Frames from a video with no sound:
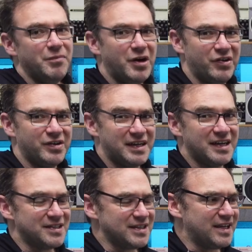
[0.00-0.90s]
might not
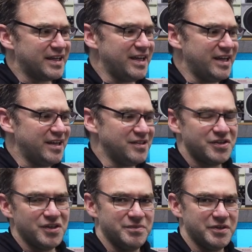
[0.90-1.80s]
get as lucky in
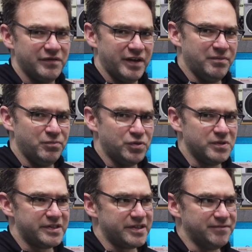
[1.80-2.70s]
terms of
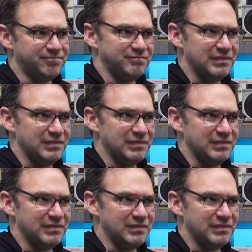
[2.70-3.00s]
inputs and